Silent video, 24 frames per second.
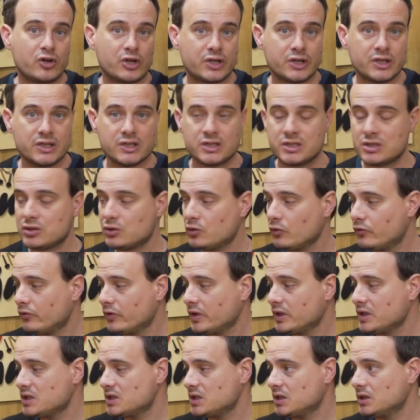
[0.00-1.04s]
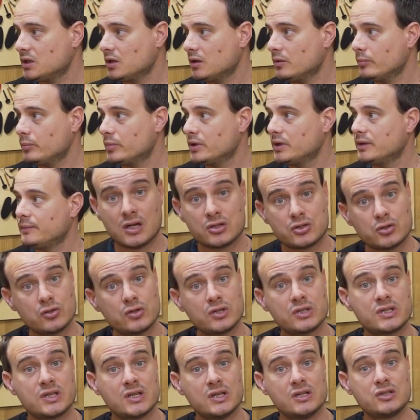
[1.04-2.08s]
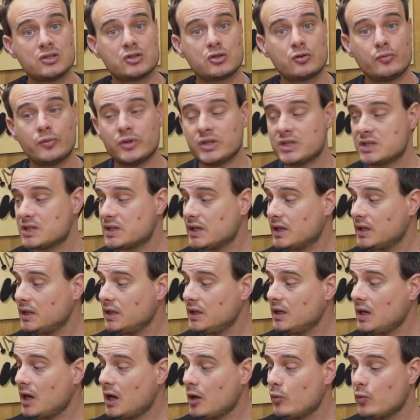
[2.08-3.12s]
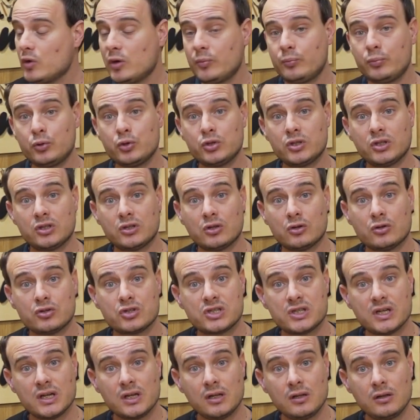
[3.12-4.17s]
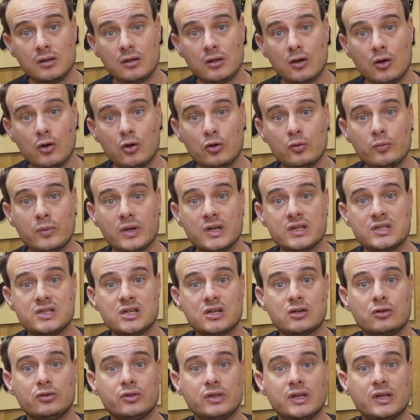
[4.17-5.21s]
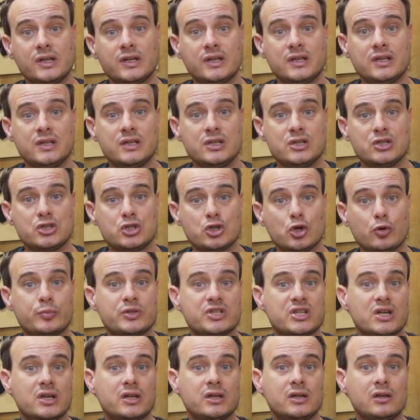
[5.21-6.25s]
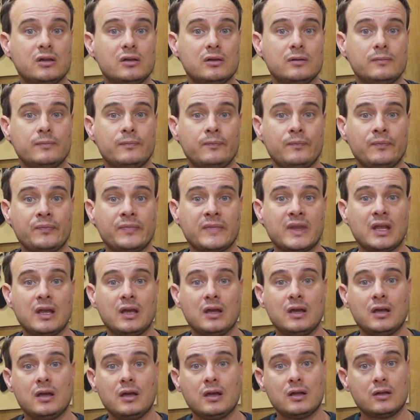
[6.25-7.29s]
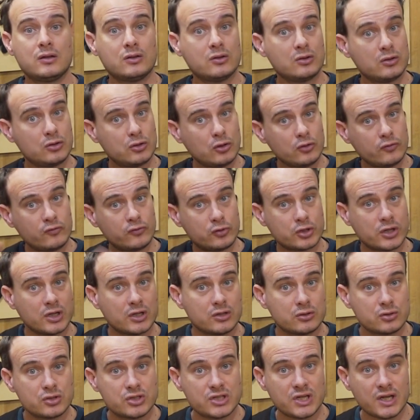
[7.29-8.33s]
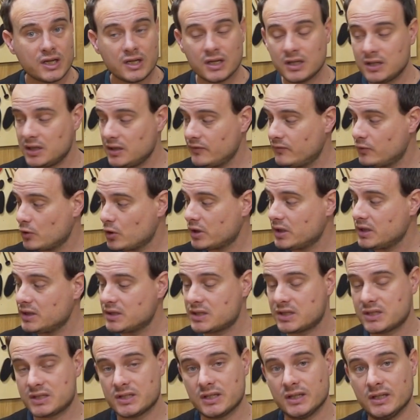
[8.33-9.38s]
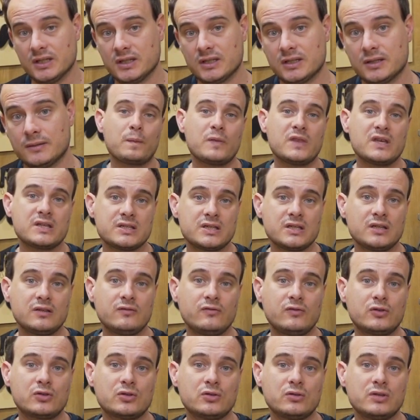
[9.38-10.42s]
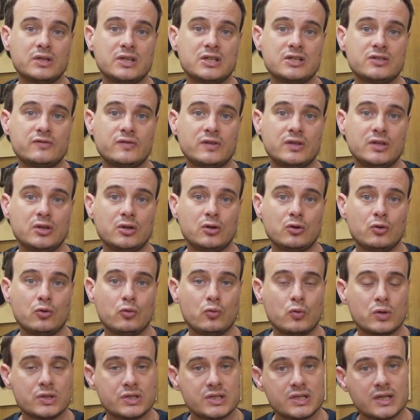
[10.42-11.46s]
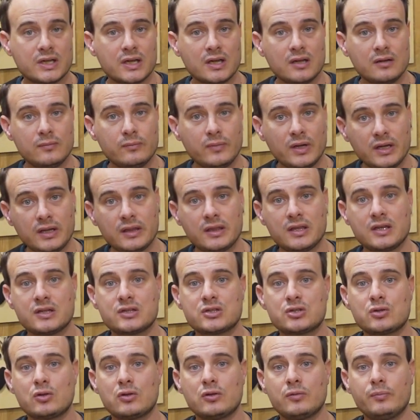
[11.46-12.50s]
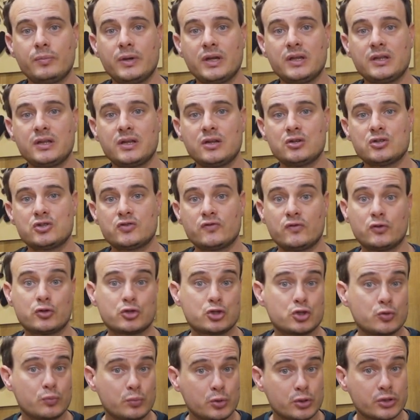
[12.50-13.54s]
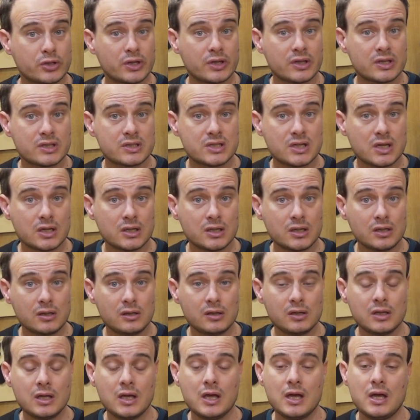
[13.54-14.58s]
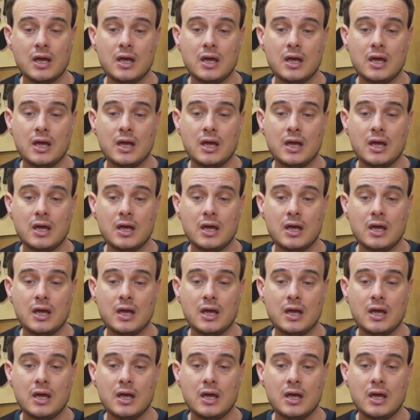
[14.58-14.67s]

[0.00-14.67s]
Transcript: varnish to finish it up. As soon as the instrument is ready, I will put it on sale on my secondary shop channel. Don't forget to check it if you are interested. That's it for today's video. Once again, many thanks to the Patreons for supporting the channel.